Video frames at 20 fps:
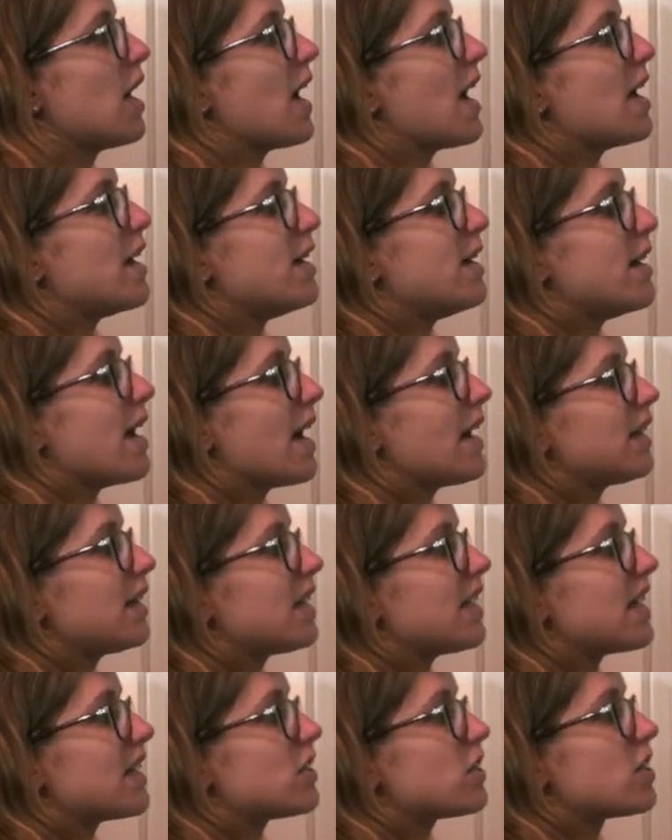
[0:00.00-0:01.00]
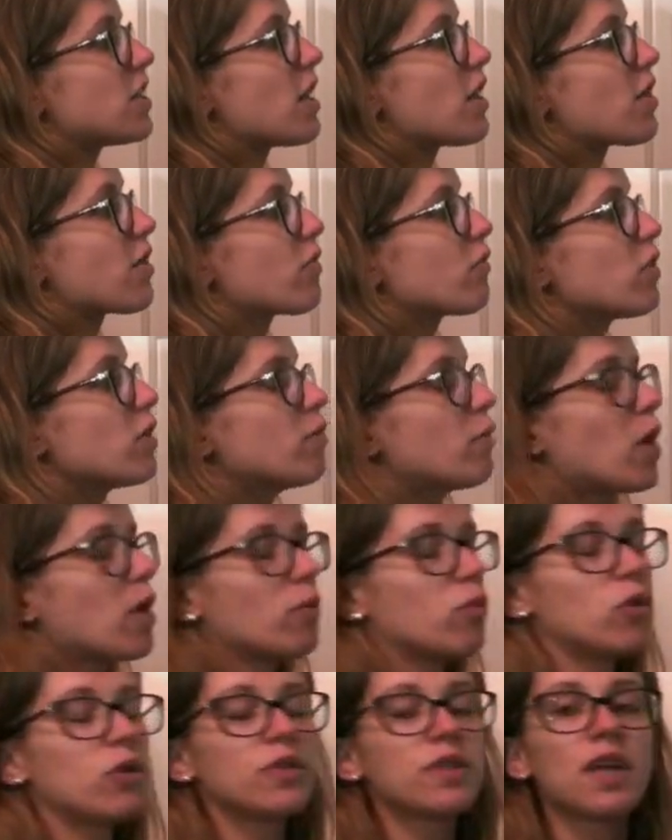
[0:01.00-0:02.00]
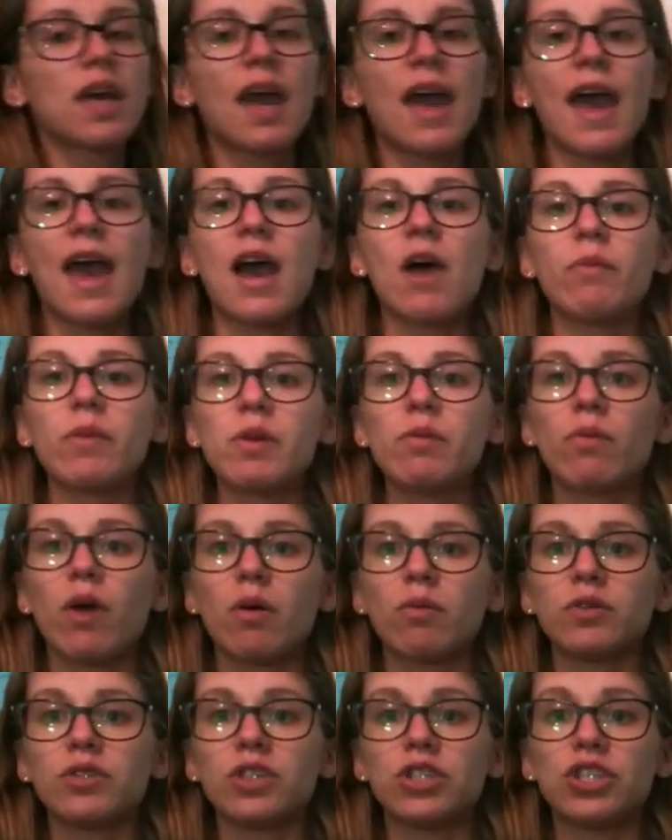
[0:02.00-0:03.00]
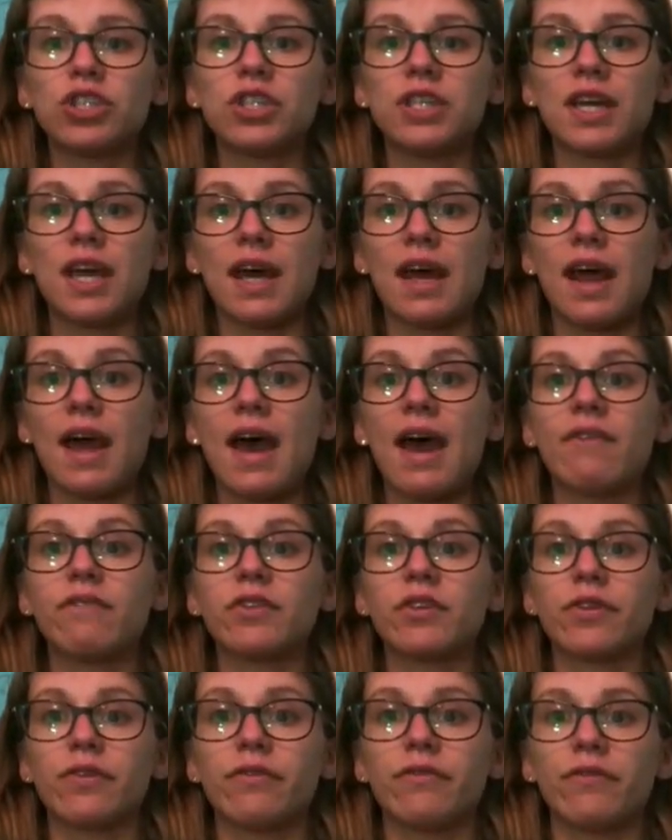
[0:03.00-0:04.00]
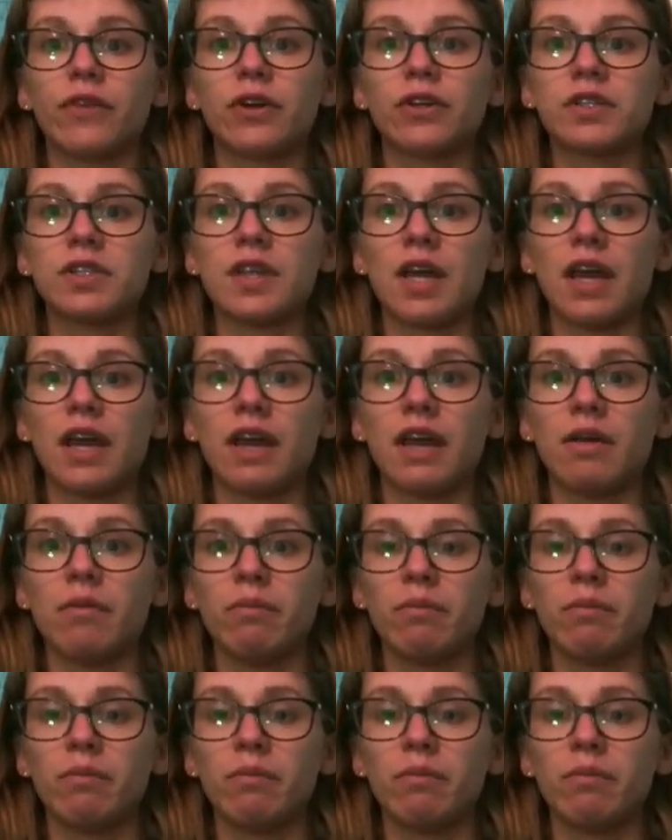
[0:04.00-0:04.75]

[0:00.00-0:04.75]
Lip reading: and nightly gets 3 marbles, how many marbles did she get after the first night?